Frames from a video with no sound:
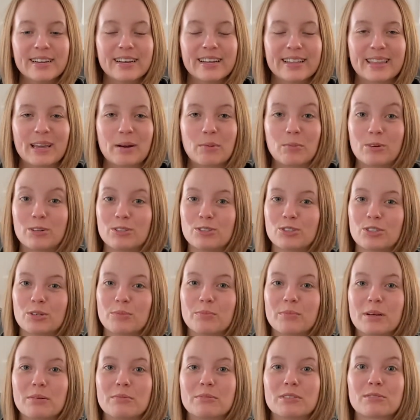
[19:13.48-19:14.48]
that one jump
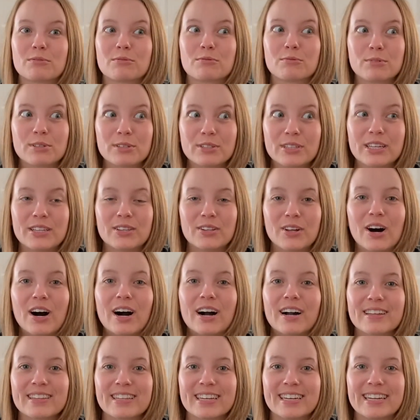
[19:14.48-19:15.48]
that was really
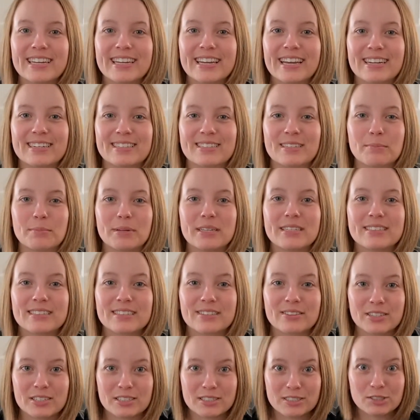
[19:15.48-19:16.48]
long that he had to
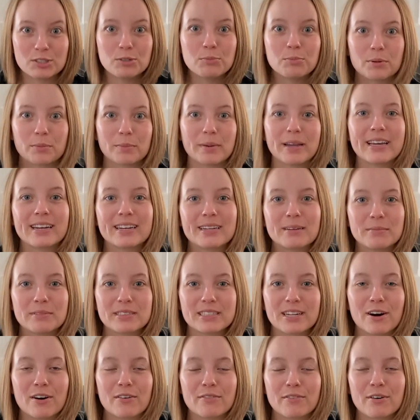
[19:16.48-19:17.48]
basically Superman
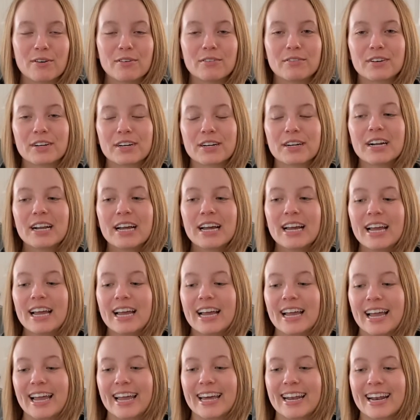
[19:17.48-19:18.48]
himself over,
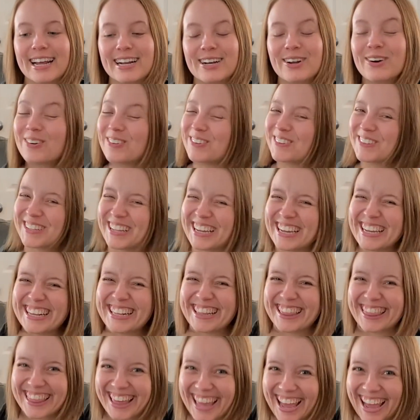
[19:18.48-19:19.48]
and I don't
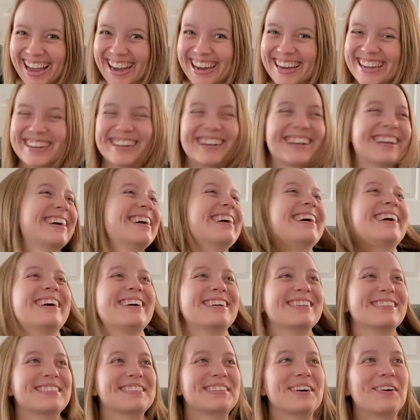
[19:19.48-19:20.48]
like that.
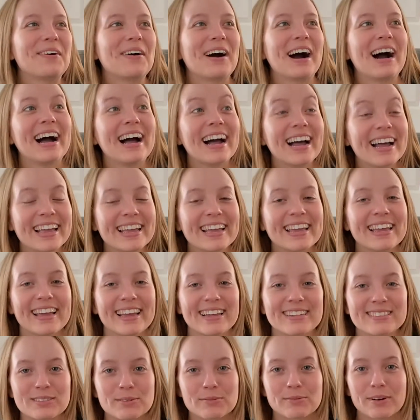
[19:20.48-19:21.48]
So I,
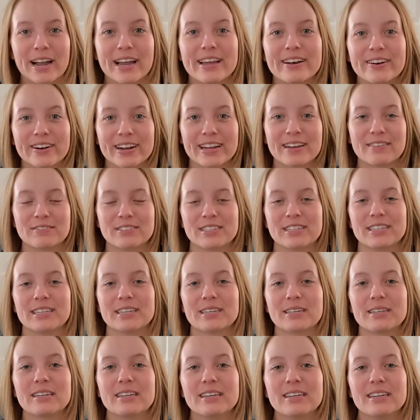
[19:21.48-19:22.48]
as a rider, have to
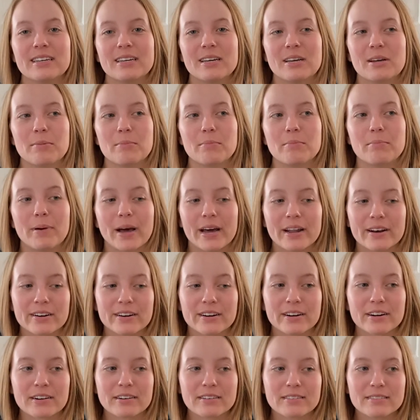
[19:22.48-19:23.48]
get
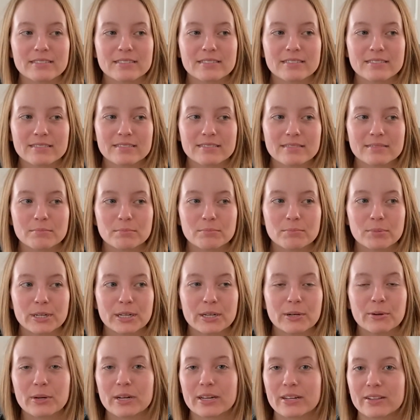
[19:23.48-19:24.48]
better pretty
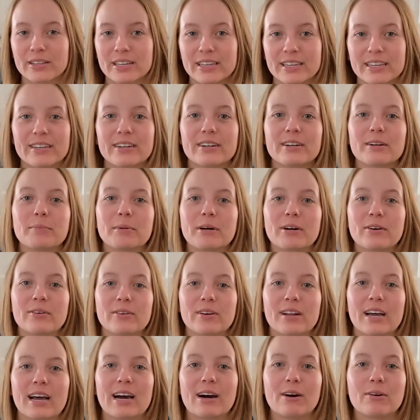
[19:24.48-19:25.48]
quickly here about
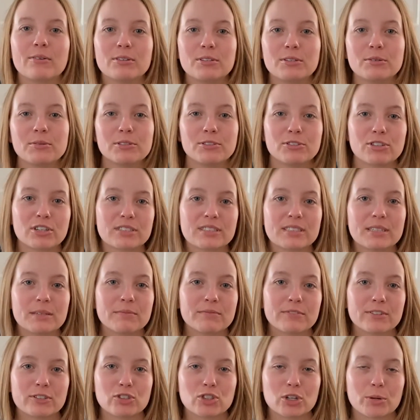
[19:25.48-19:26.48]
how to adjust him
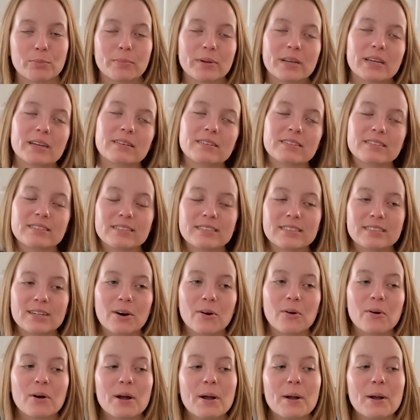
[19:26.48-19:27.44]
for jumping. So